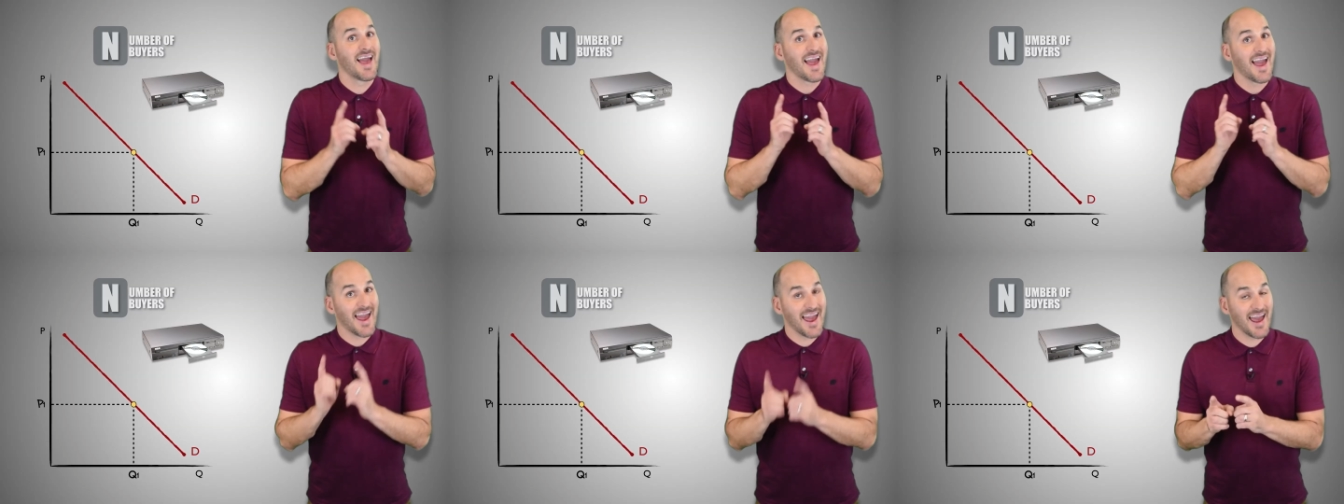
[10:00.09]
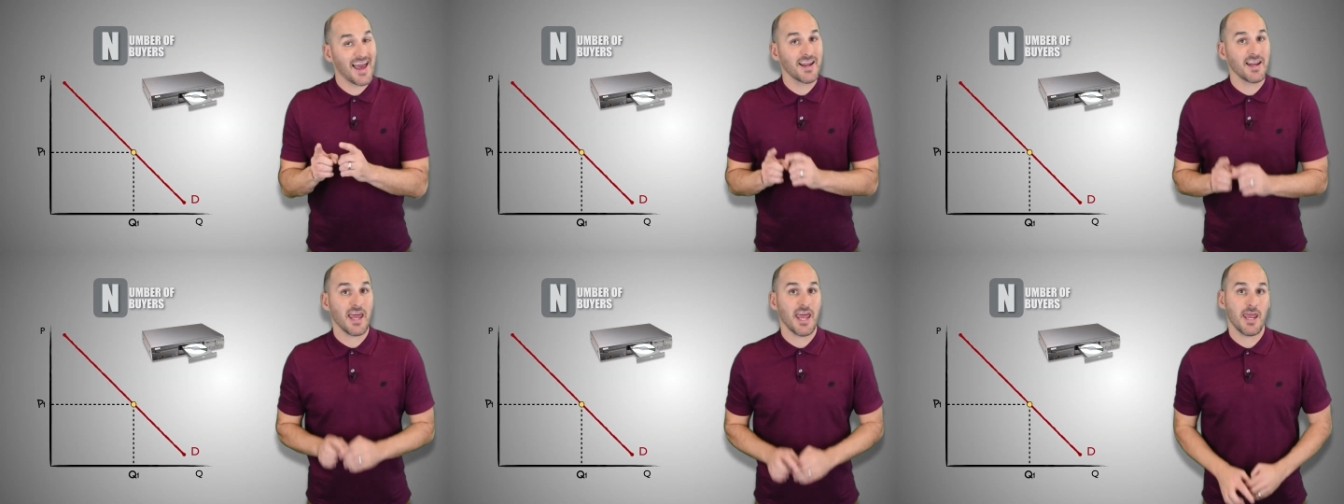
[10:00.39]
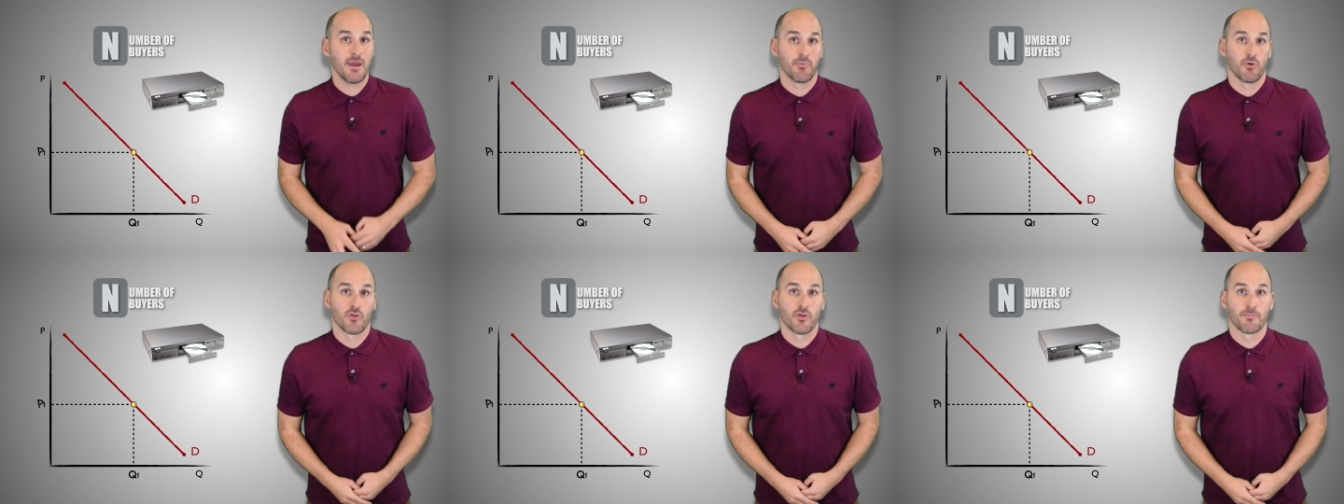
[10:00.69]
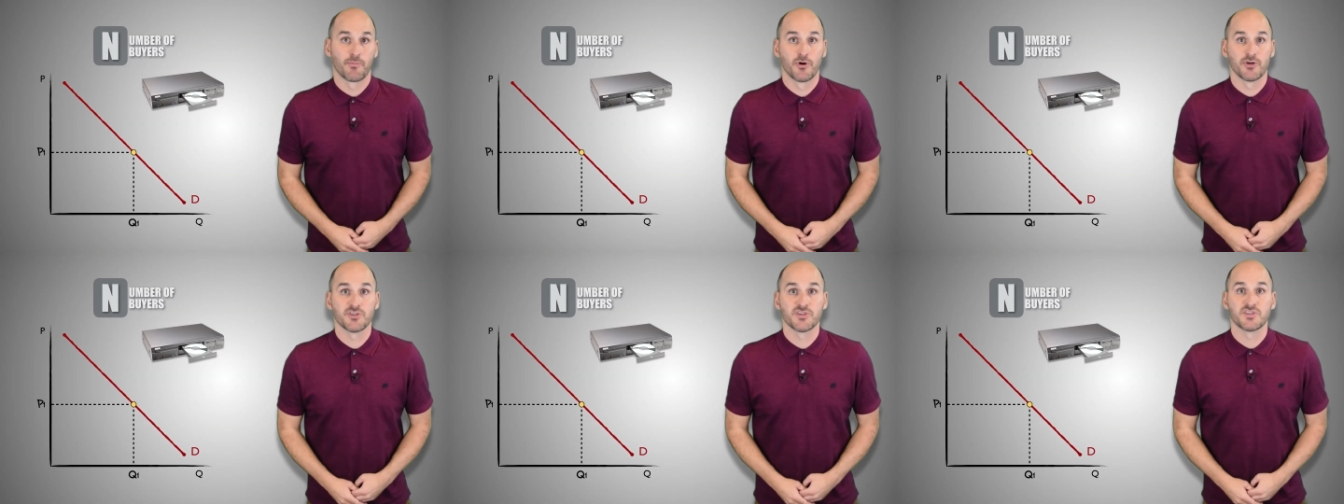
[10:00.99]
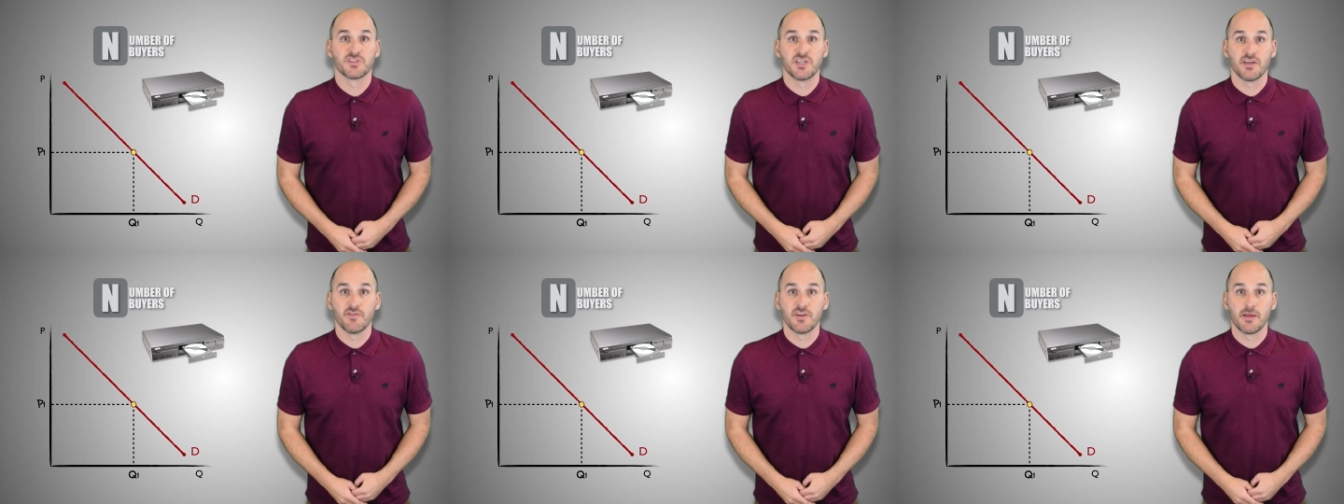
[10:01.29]
and able to purchase
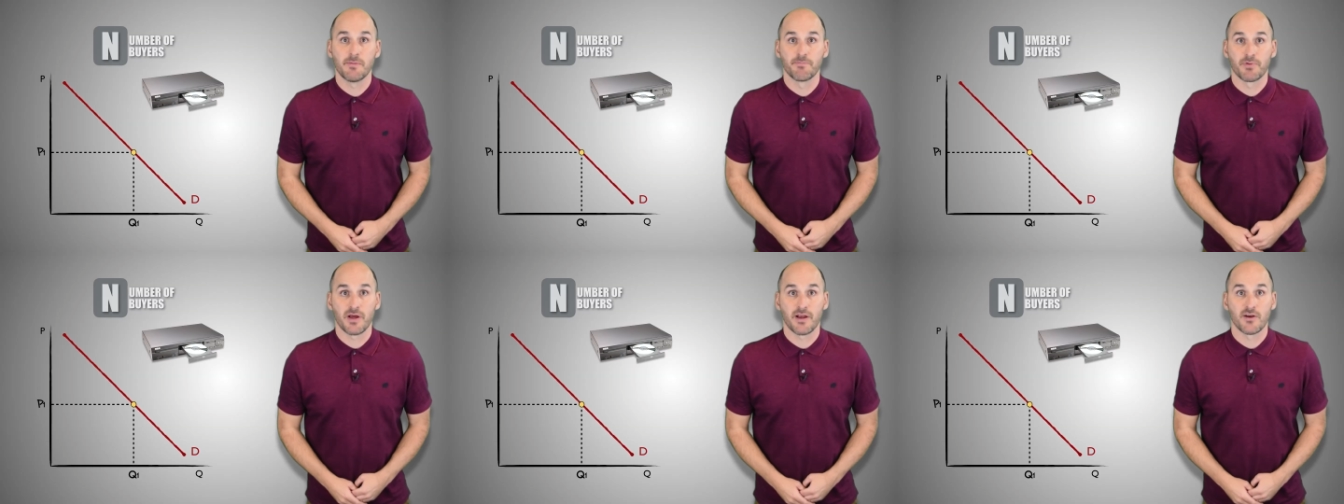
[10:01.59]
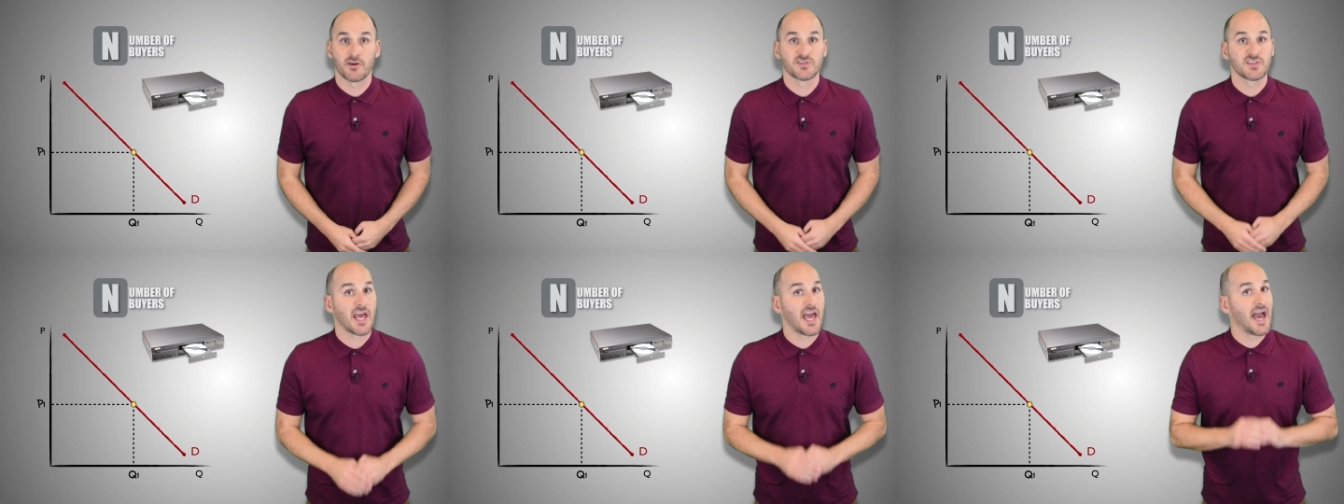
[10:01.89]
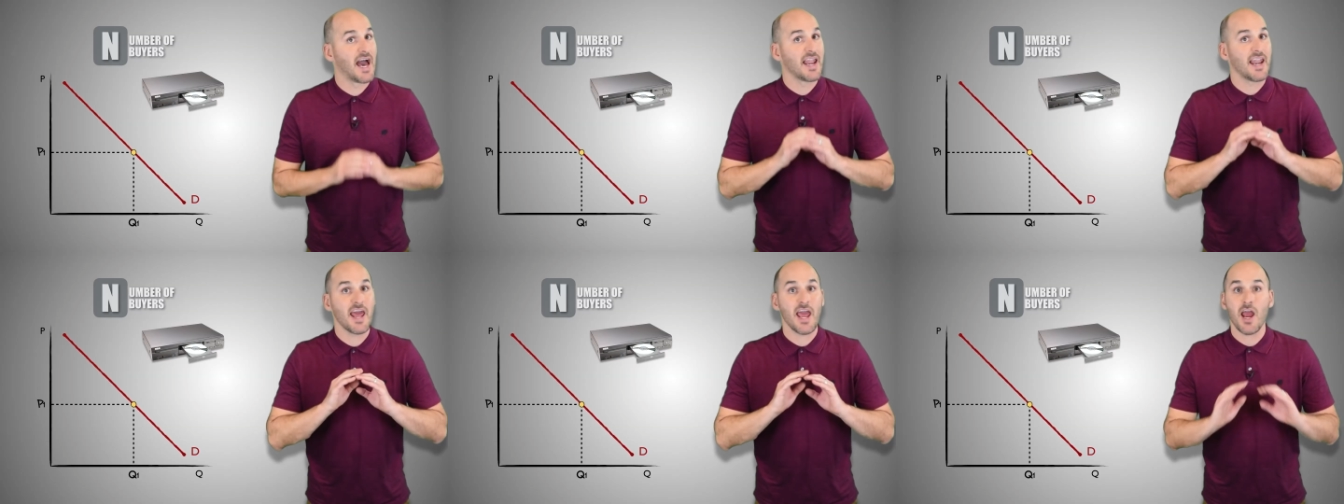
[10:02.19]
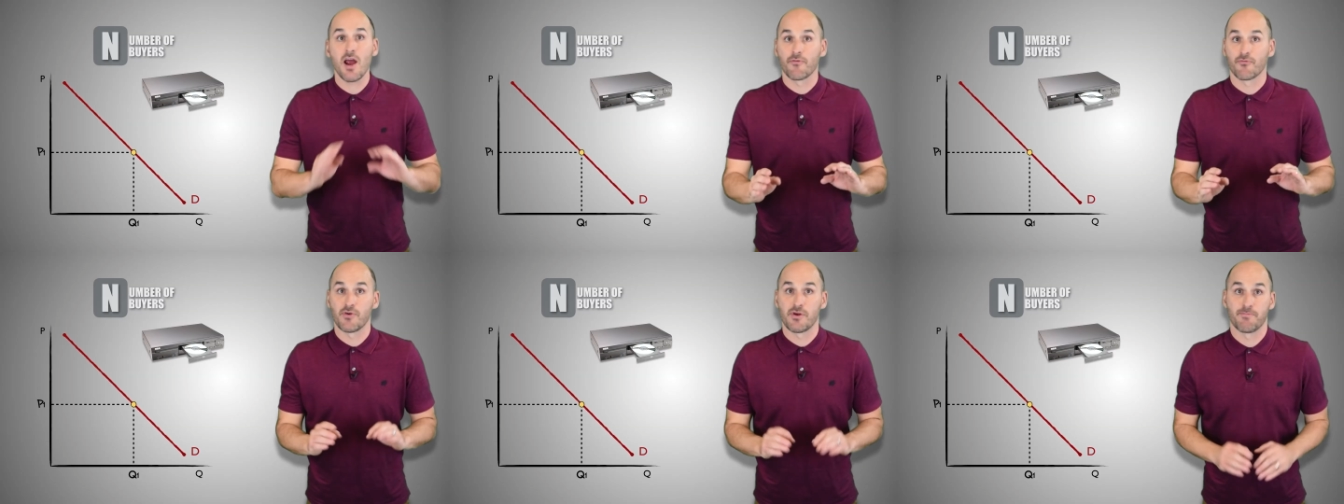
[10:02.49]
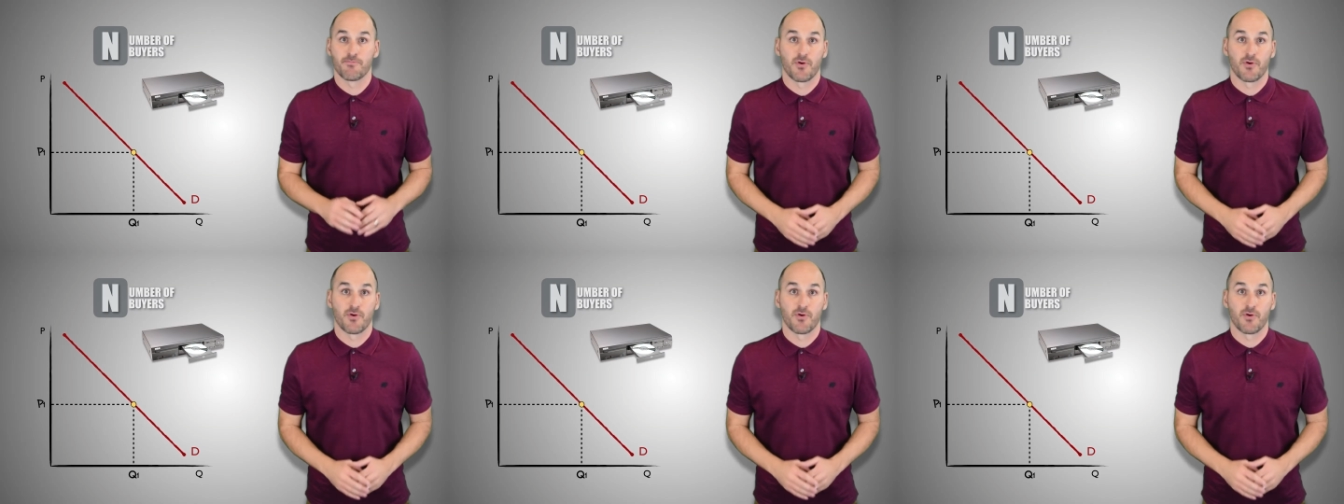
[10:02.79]
DVD players at every